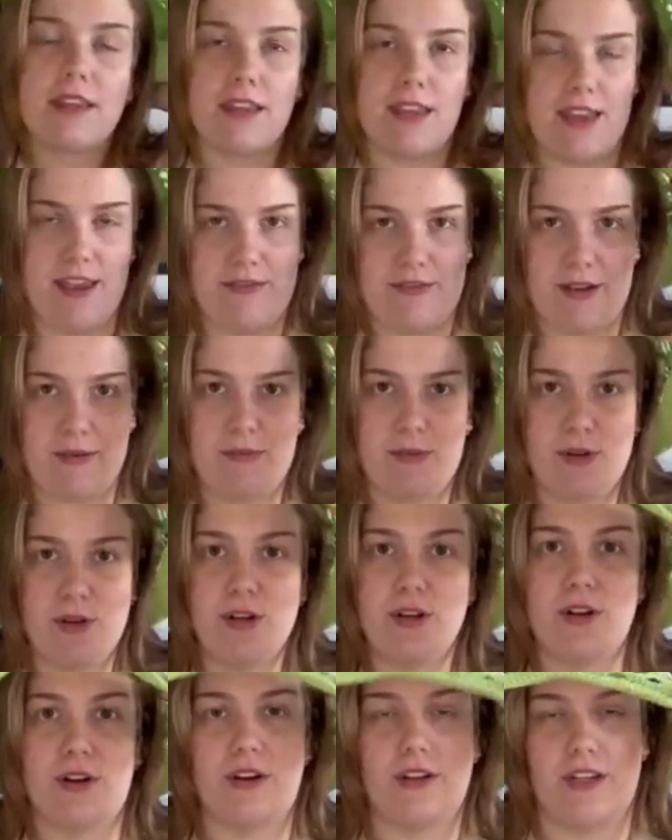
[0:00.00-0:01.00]
If I put
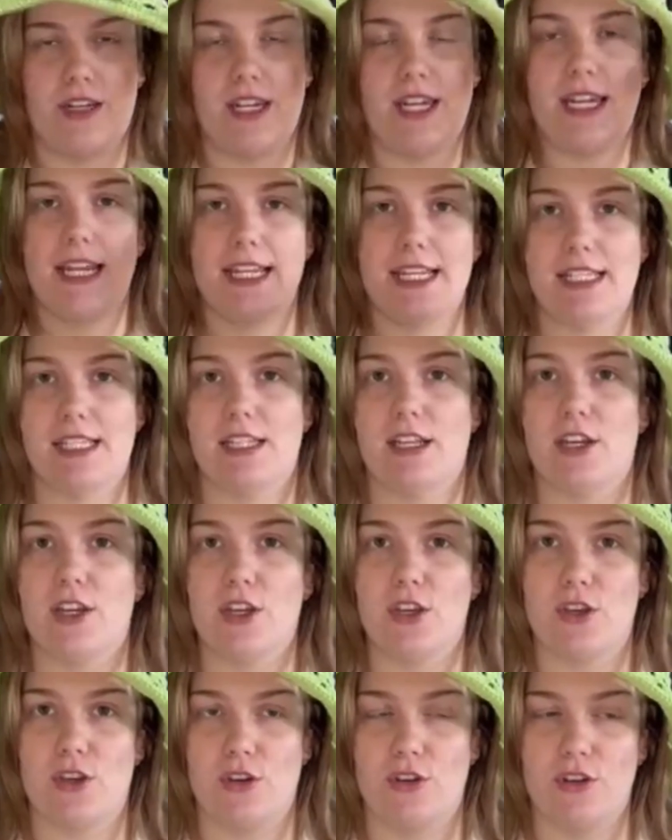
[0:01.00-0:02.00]
it on, it is
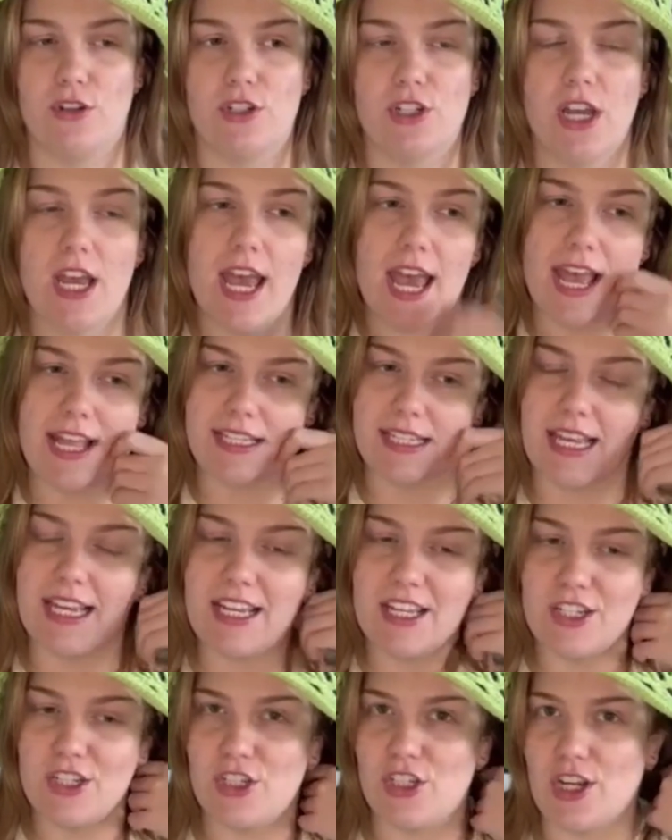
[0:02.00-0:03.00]
huge. It's like
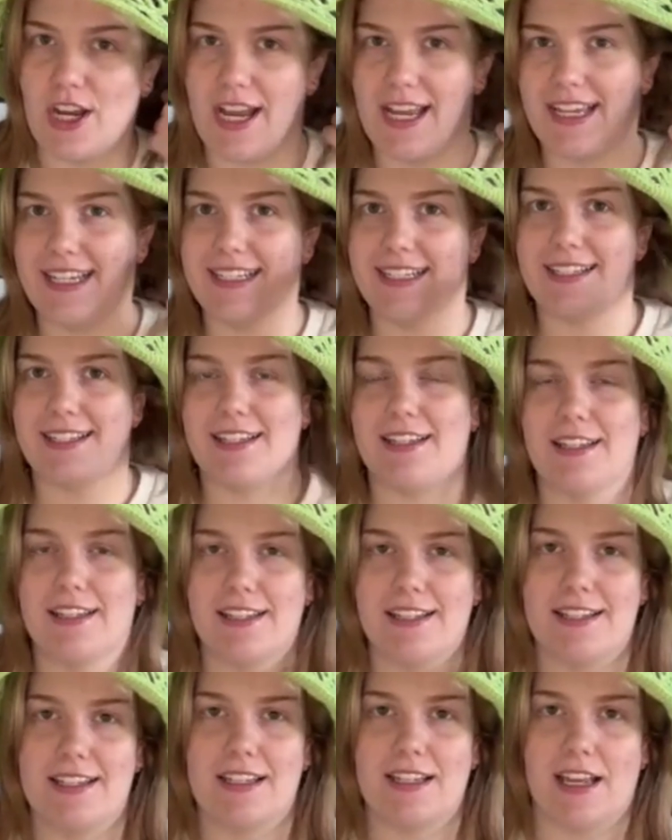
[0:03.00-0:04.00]
a giant
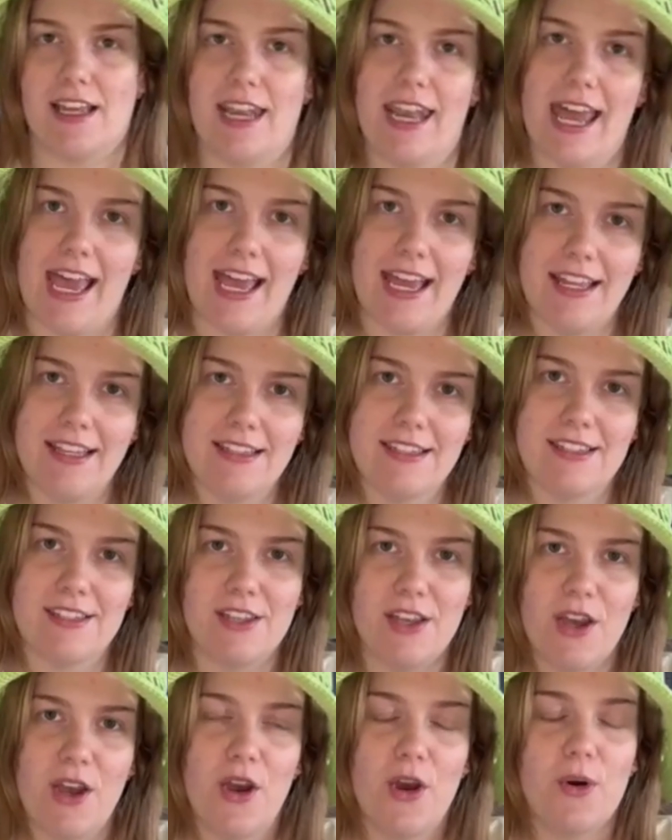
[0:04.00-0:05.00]
sun hat,
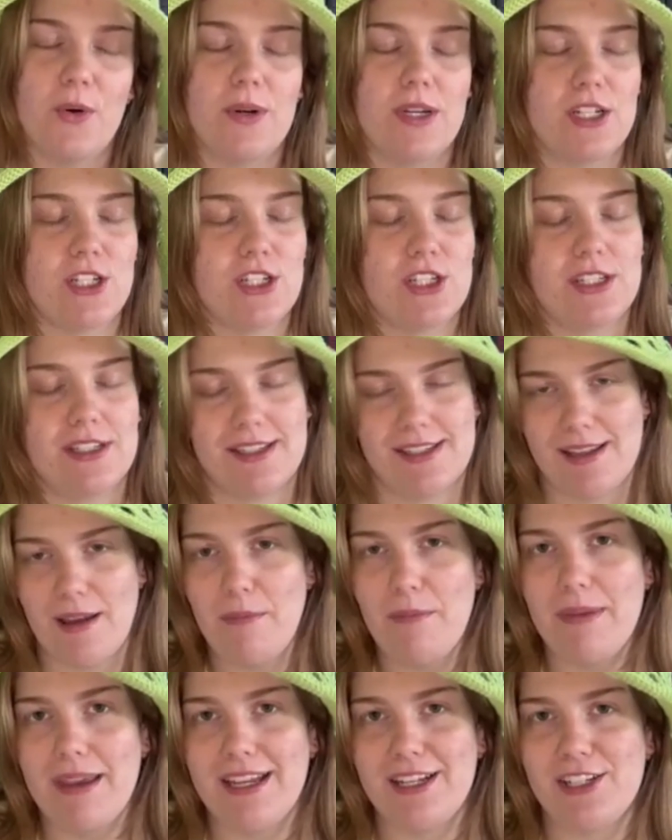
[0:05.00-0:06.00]
which some
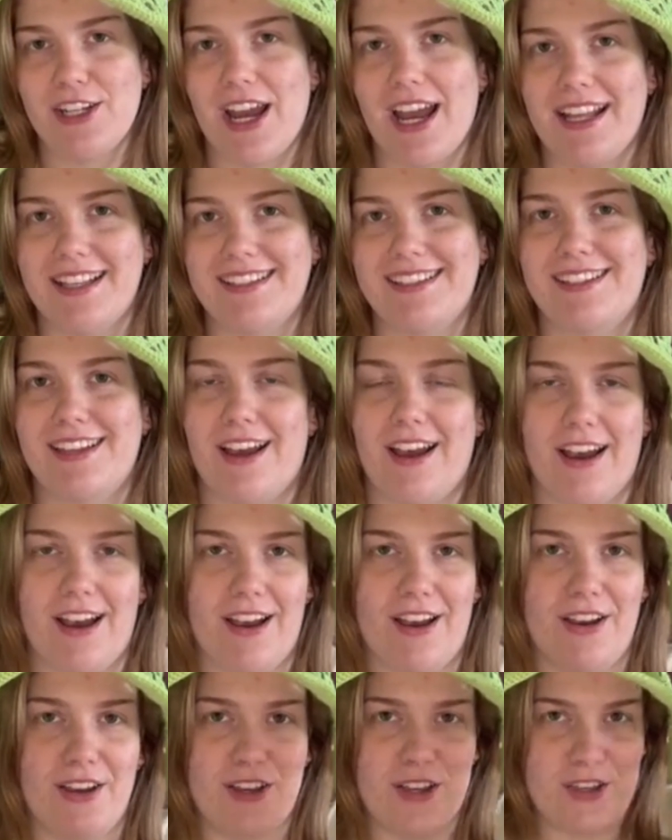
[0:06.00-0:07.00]
beach hats
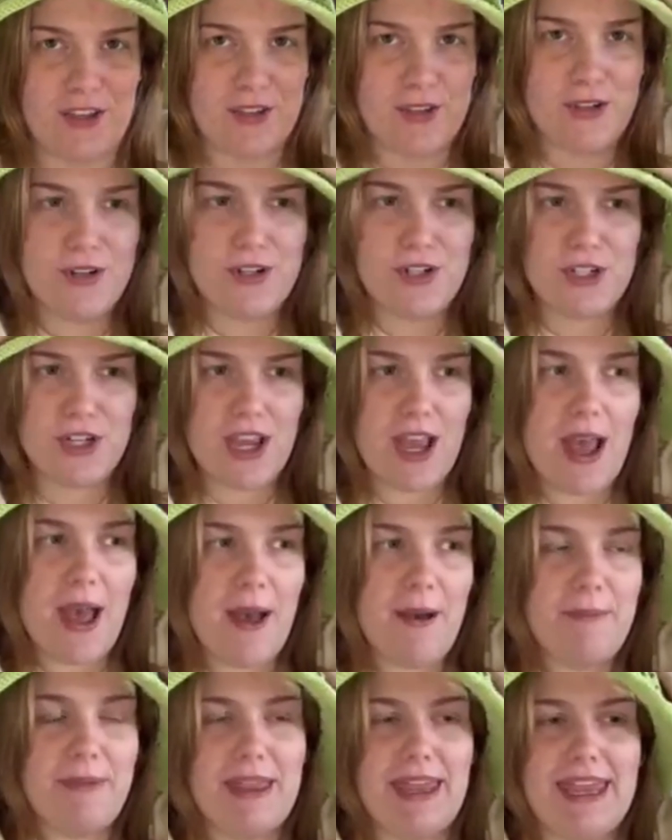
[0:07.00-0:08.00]
are huge,
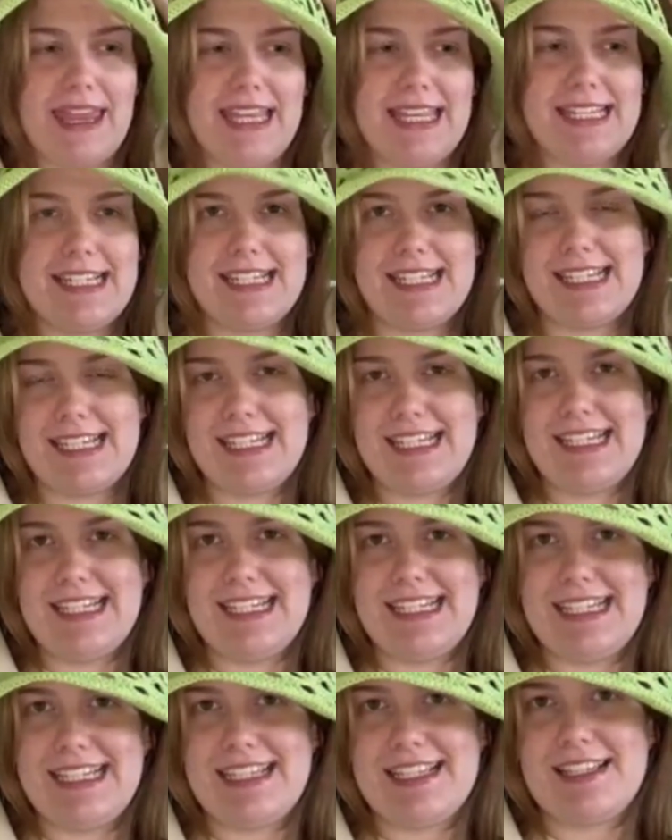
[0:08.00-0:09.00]
but this
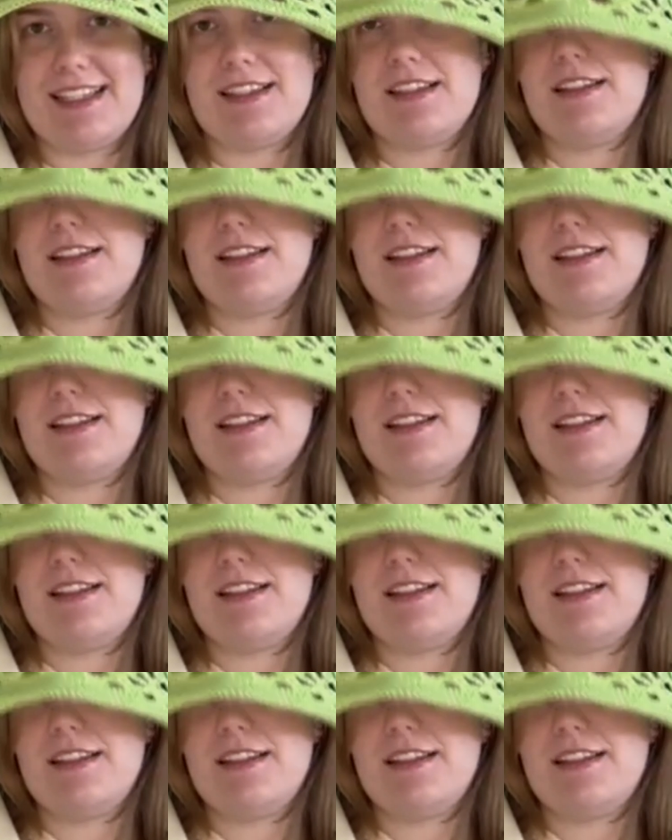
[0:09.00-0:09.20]
is